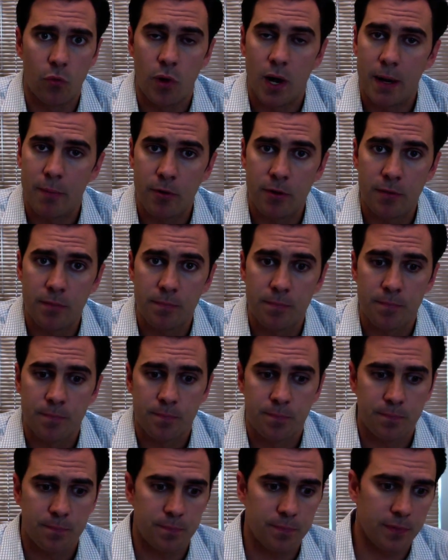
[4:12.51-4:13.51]
Robert,
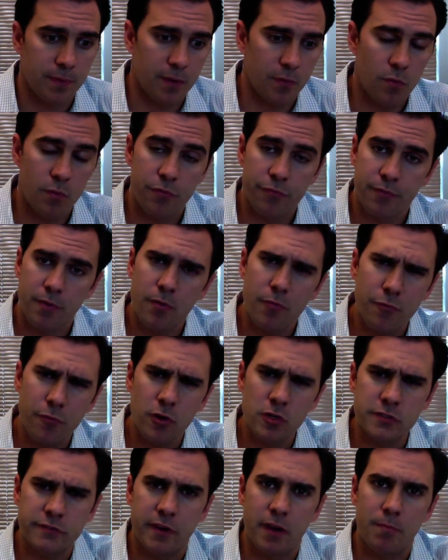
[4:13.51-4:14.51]
well,
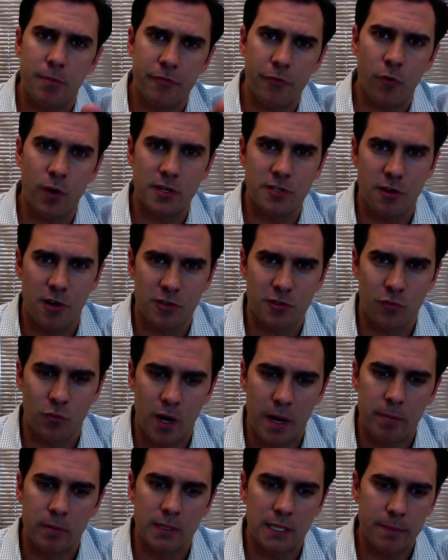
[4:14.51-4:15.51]
first of all, before I talk to
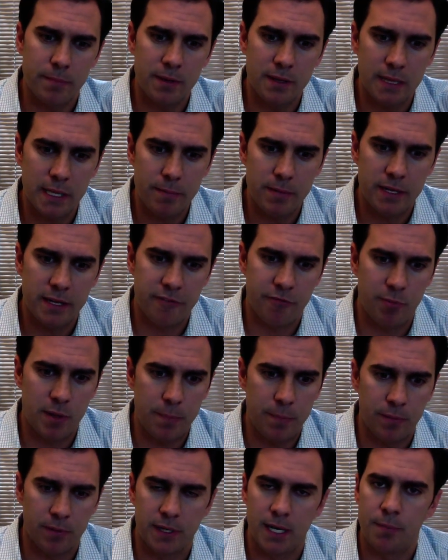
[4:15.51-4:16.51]
Robert, let me give
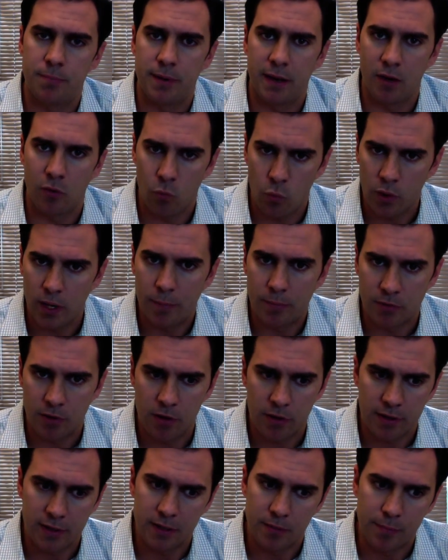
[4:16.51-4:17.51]
people an update on what I'm
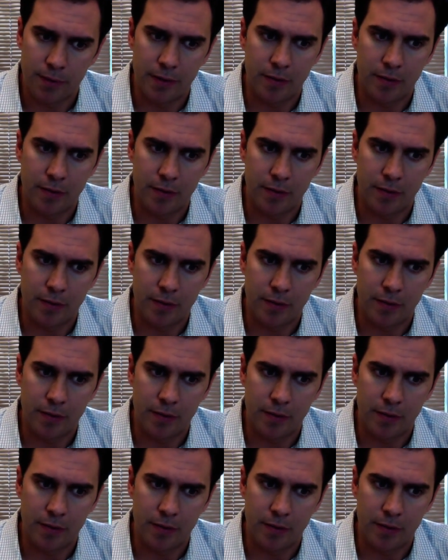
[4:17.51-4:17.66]
talking